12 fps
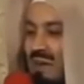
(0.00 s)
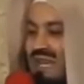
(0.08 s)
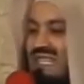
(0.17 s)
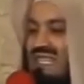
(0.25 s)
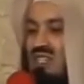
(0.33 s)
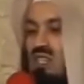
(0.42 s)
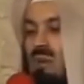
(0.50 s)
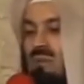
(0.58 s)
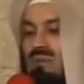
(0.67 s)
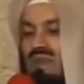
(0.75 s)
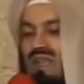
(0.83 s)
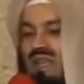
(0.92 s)
will make it stop.
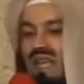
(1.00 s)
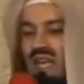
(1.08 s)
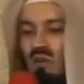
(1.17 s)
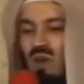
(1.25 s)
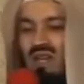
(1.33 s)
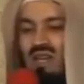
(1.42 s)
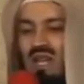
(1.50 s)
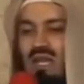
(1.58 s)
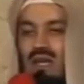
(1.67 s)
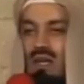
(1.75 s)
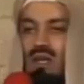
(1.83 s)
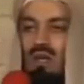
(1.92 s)
And one
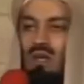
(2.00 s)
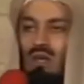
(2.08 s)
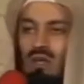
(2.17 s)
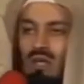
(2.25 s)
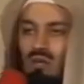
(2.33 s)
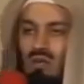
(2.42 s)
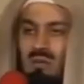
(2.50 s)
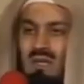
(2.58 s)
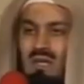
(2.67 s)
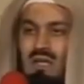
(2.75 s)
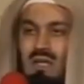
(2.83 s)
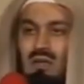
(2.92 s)
day, there will
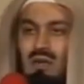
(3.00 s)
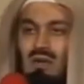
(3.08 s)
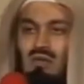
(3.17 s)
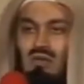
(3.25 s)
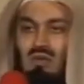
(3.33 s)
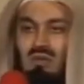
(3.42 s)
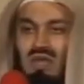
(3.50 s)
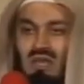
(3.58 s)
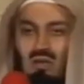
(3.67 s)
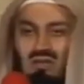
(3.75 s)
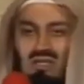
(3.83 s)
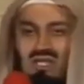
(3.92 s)
be those whom they
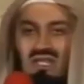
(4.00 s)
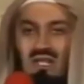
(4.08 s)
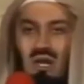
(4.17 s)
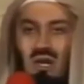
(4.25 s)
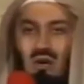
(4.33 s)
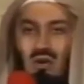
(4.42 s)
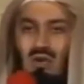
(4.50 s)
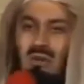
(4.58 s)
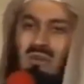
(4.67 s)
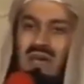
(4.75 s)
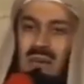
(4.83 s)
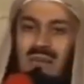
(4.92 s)
considered low
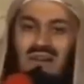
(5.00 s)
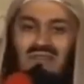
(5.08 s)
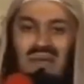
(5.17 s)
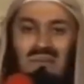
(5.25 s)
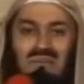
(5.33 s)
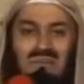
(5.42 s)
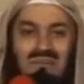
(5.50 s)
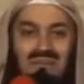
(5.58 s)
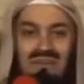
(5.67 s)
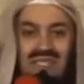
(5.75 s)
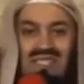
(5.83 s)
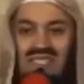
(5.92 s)
will be above them.
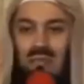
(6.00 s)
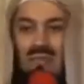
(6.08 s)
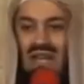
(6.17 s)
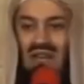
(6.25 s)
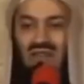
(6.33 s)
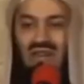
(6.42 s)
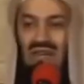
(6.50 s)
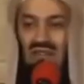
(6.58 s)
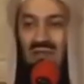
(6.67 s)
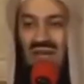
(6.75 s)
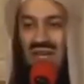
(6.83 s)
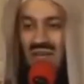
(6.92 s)
This is the plan of Allah
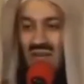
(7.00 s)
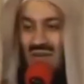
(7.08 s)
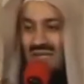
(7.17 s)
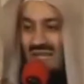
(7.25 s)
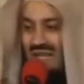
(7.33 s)
subhanahu wa